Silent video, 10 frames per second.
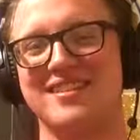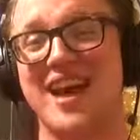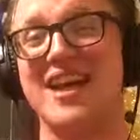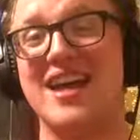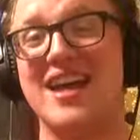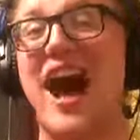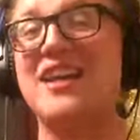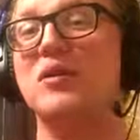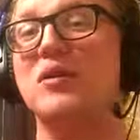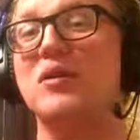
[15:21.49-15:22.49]
I don't.
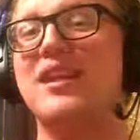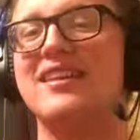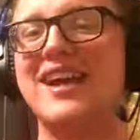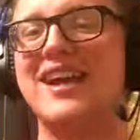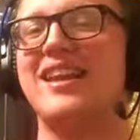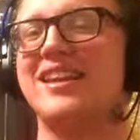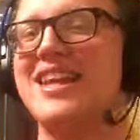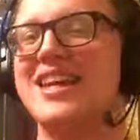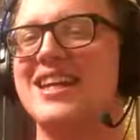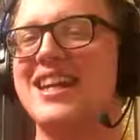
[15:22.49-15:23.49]
It's kind of like Negan
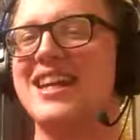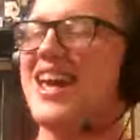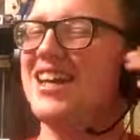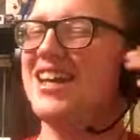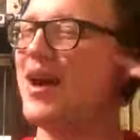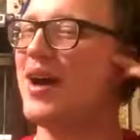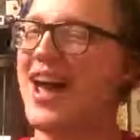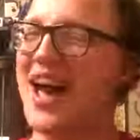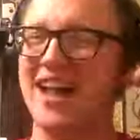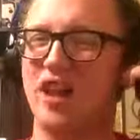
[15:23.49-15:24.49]
in a way. I
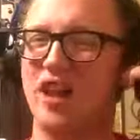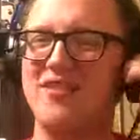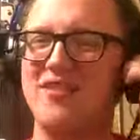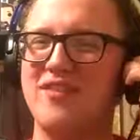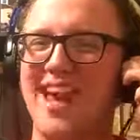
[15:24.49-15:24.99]
love to hate him.